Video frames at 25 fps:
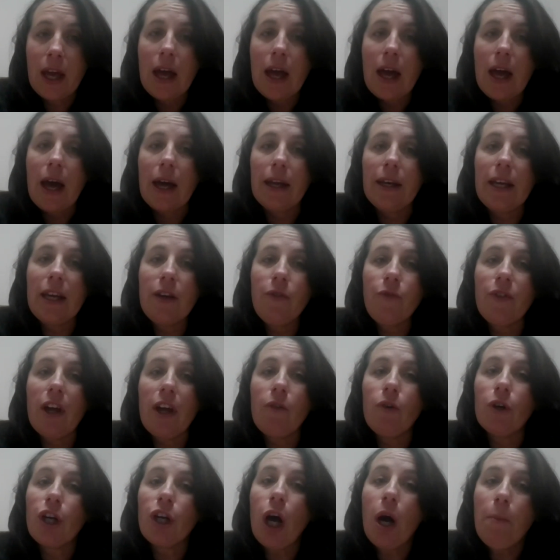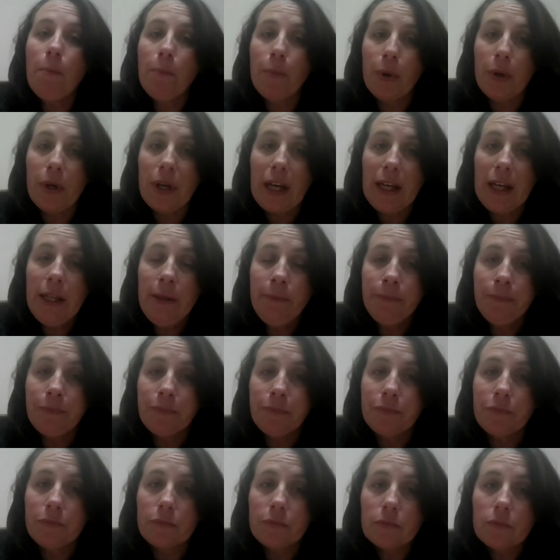And if they're a company,
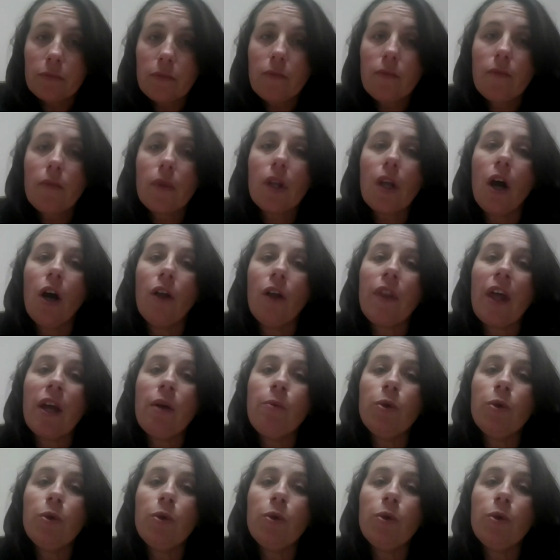they